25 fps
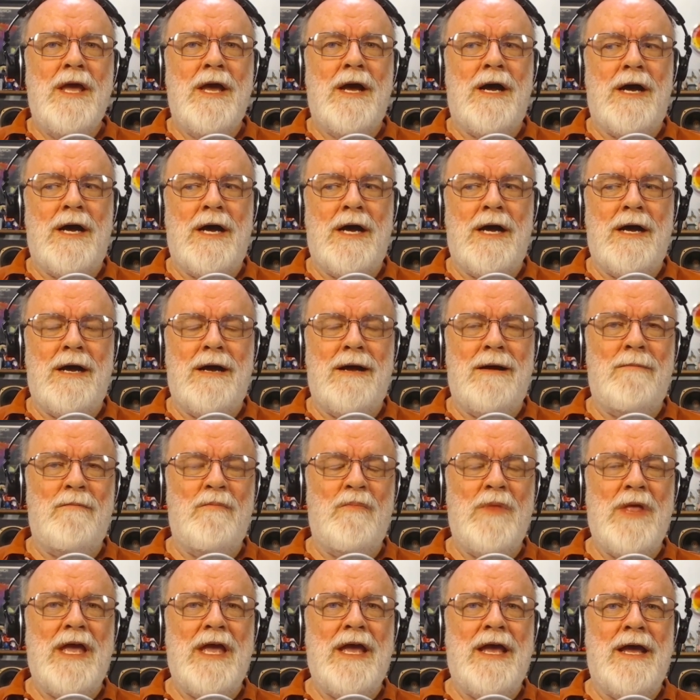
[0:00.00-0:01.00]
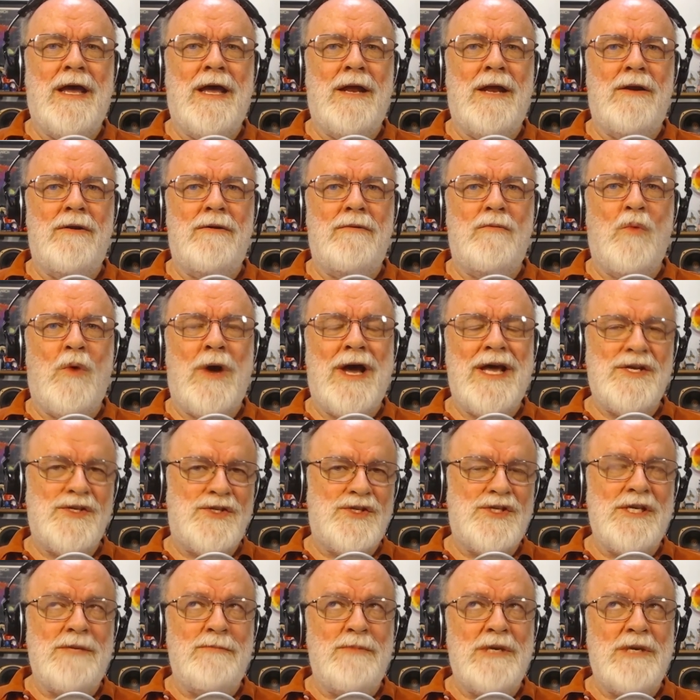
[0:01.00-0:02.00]
And
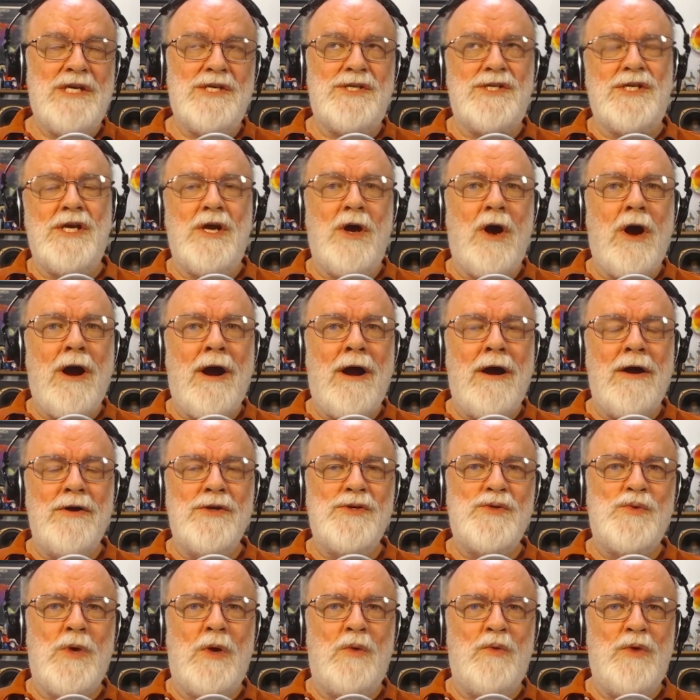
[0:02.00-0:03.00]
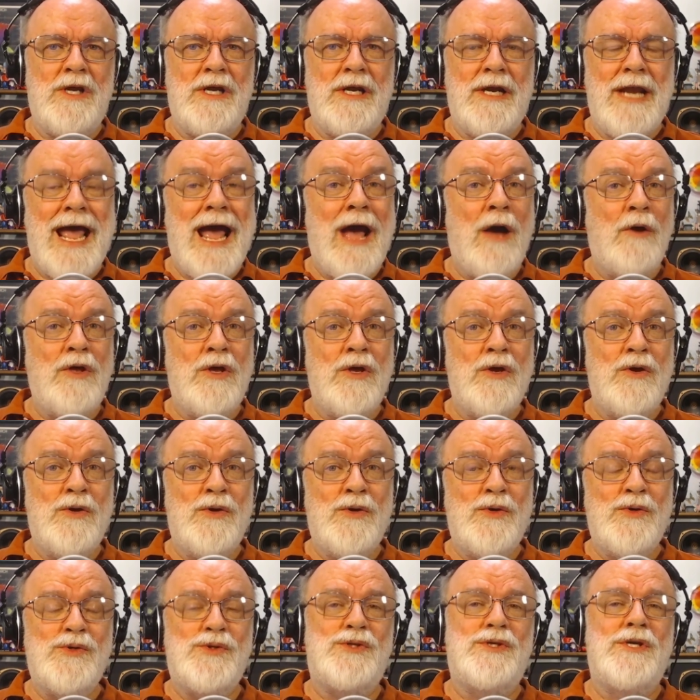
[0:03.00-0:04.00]
YCBCR is what we now
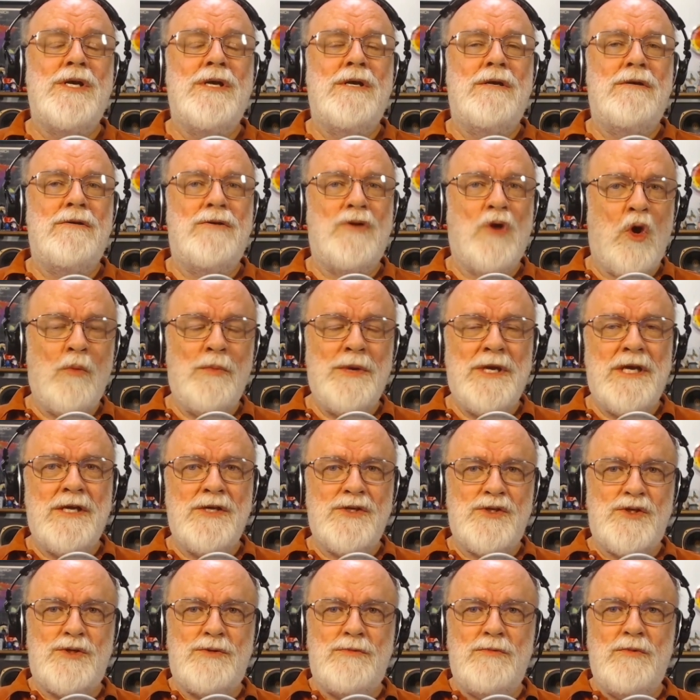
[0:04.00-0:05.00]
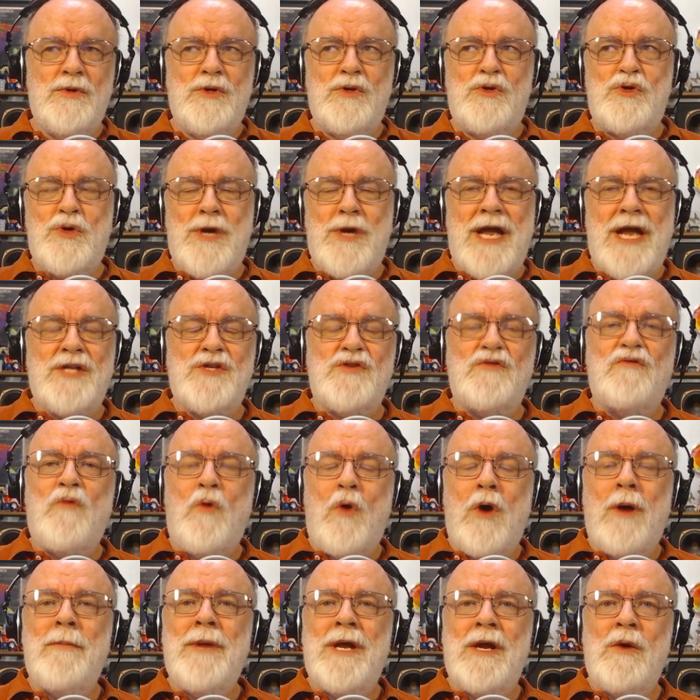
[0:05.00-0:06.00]
use. Dolby is
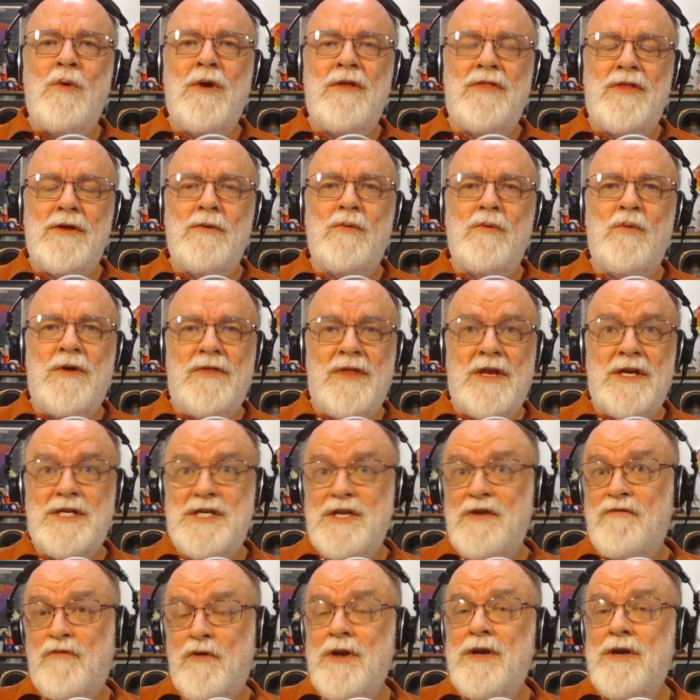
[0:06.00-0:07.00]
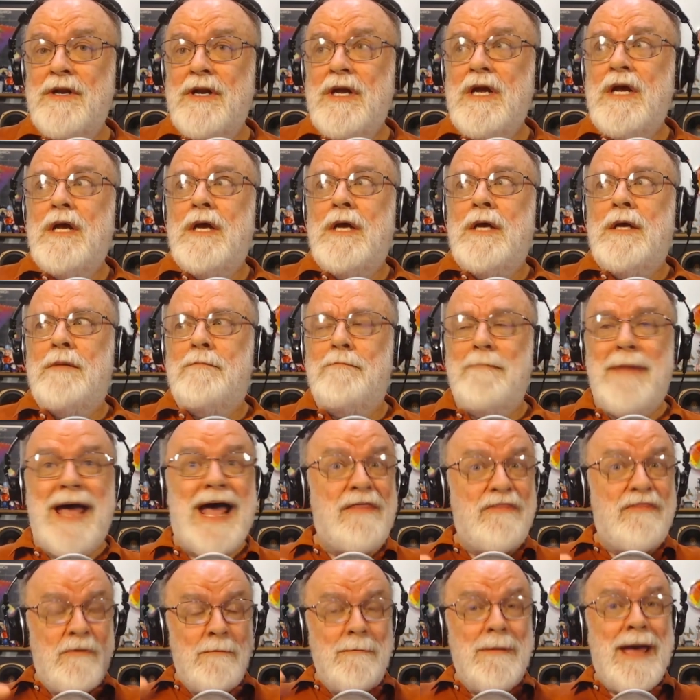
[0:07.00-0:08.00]
transforming with a different
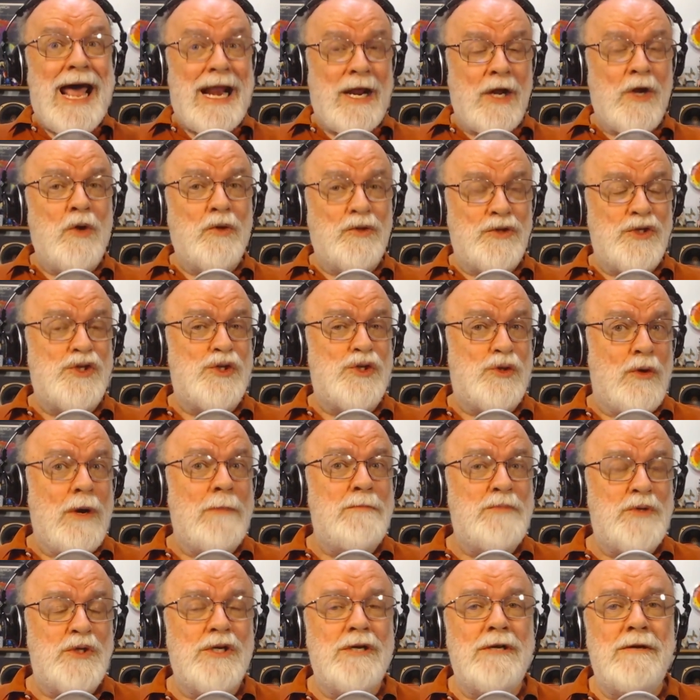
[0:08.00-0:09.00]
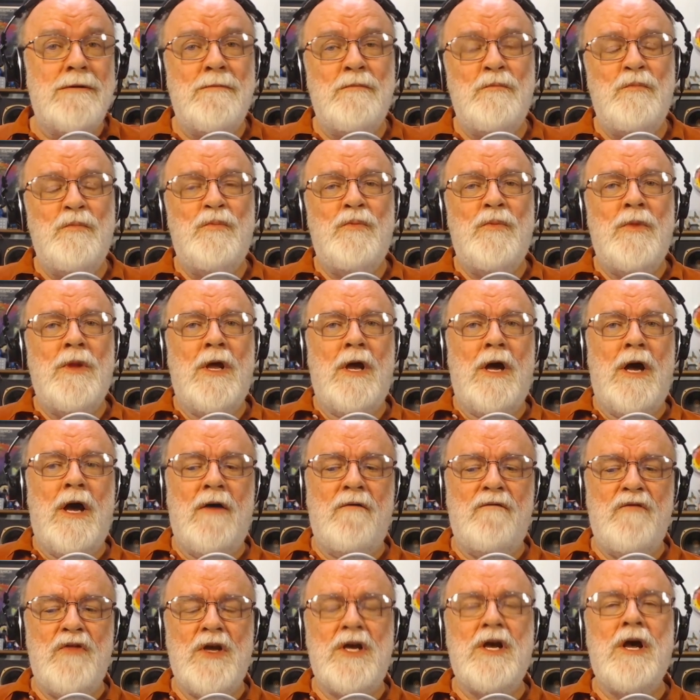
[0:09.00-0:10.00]
mathematical description
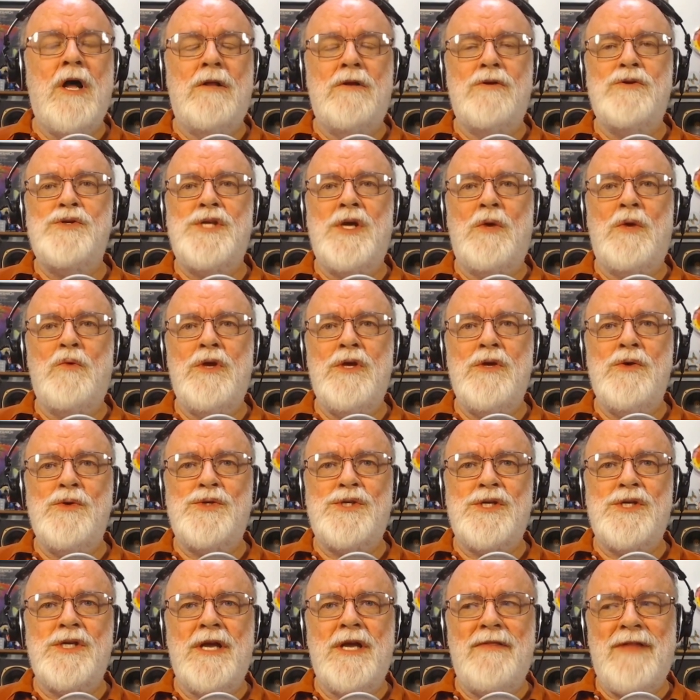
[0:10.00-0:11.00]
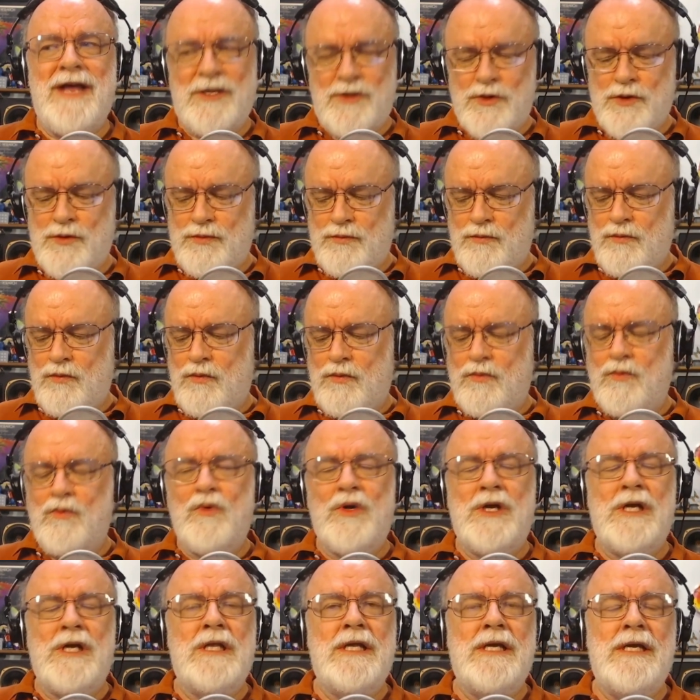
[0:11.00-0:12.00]
of the colors that we're using, and that's
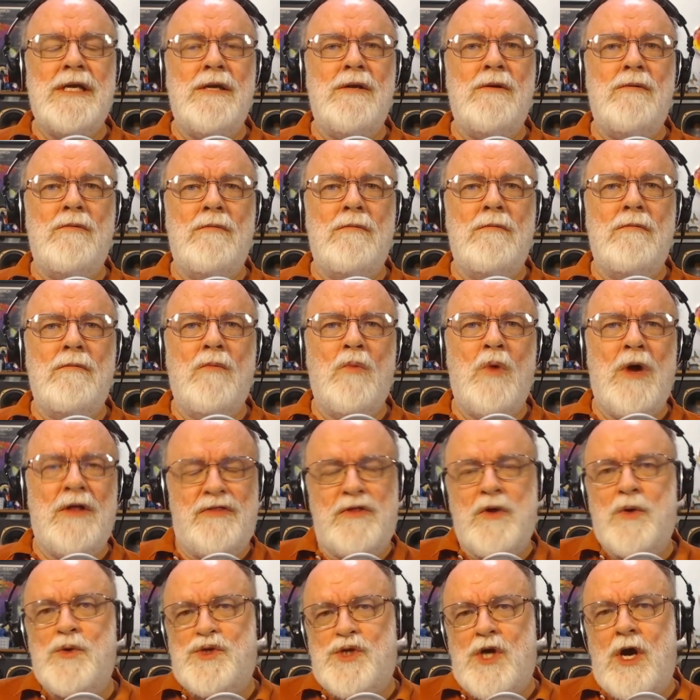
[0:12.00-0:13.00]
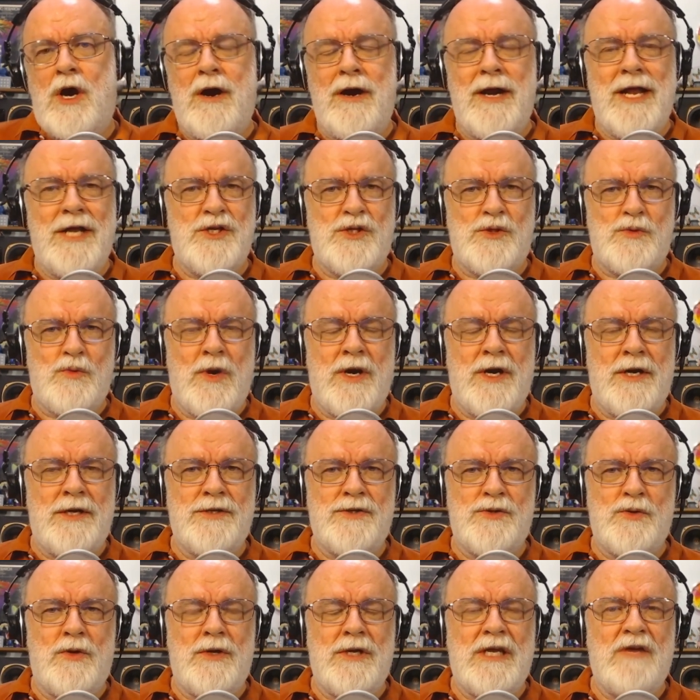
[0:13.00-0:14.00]
really what those are. And I just wanted to
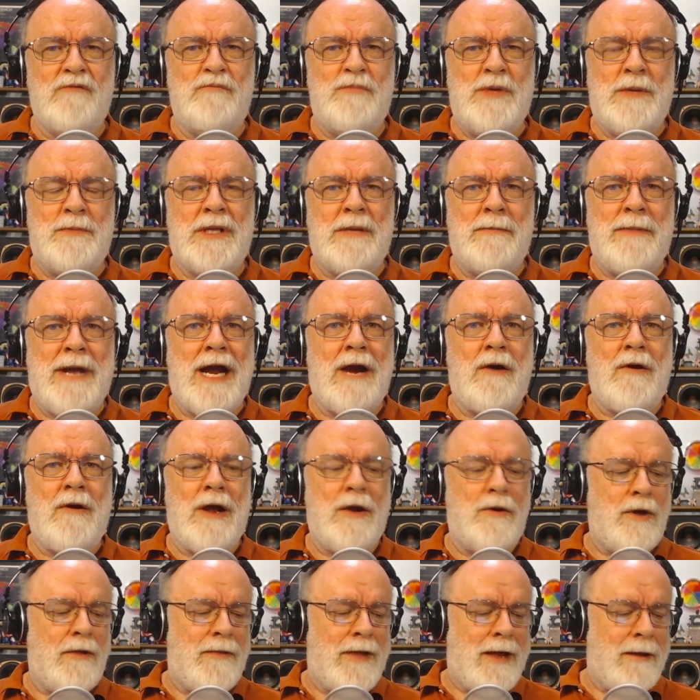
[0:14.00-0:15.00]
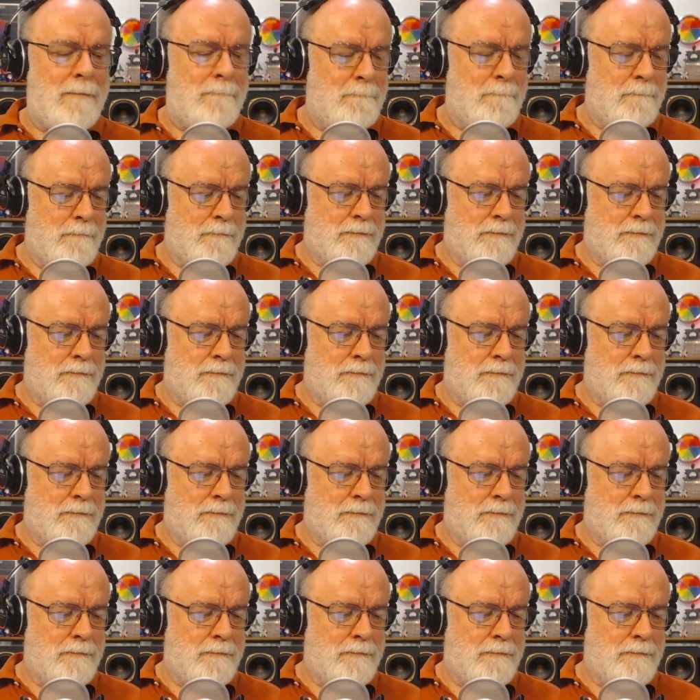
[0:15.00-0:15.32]
sort of give people a background on that.